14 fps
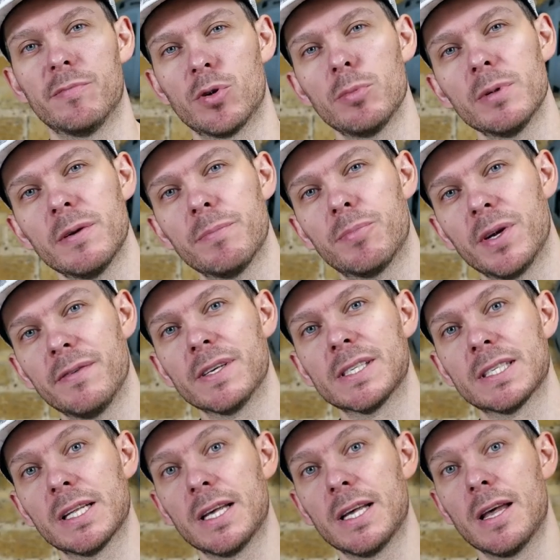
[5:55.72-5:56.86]
probably
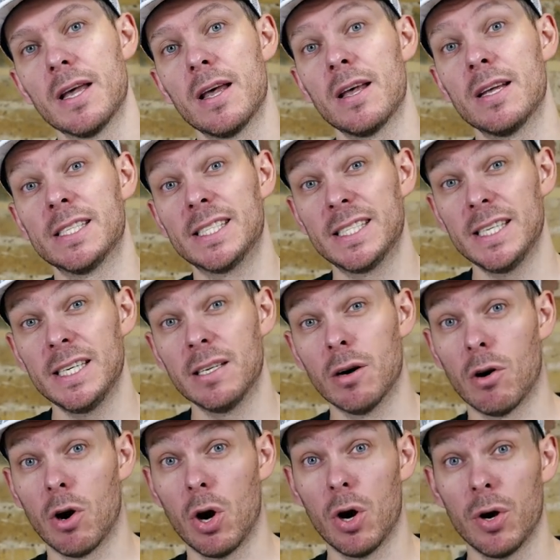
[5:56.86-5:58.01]
previously seen
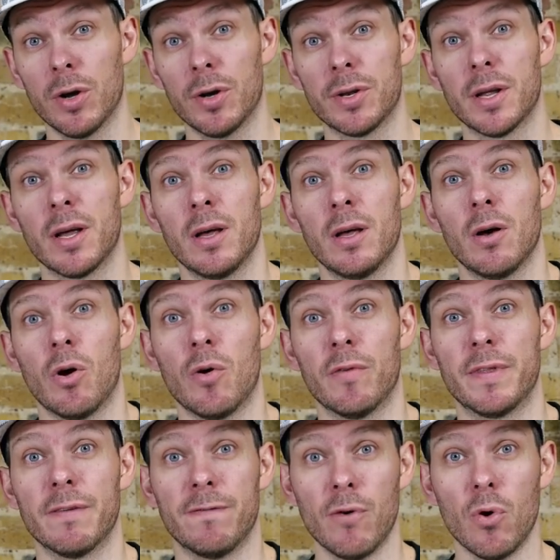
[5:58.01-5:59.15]
or heard of
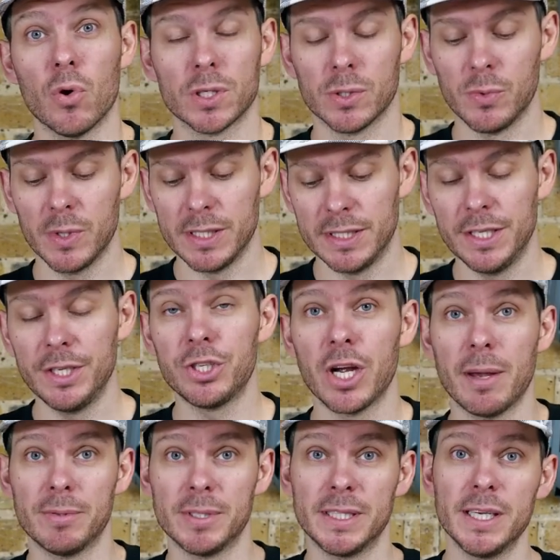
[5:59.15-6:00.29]
the forks with
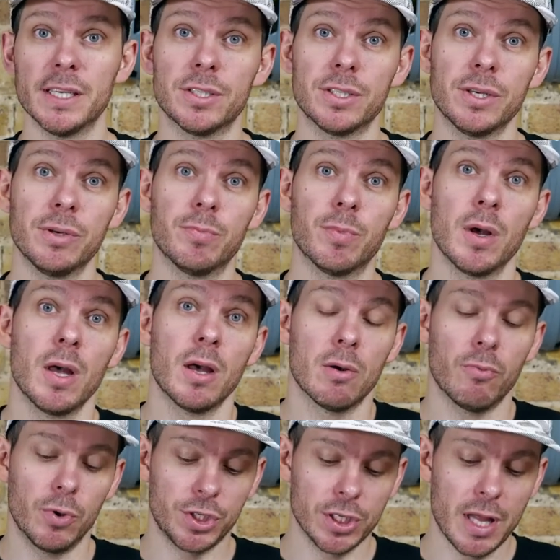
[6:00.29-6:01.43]
D-shaped steer tube,
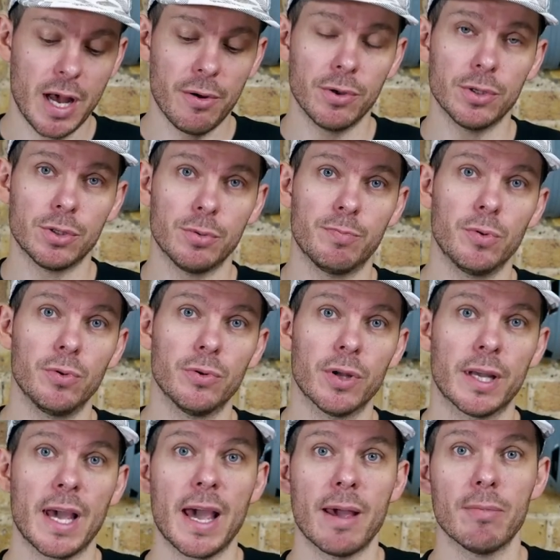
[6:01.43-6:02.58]
which allow you to pull the
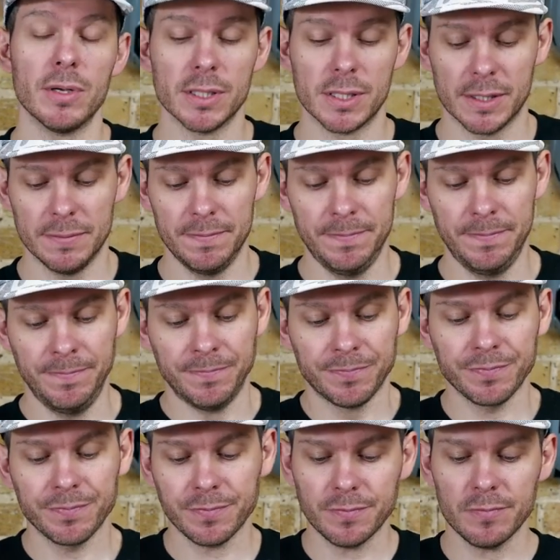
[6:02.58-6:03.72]
cables
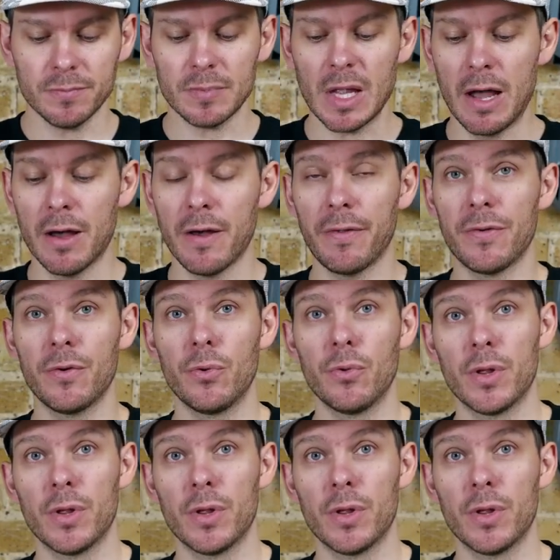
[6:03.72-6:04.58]
through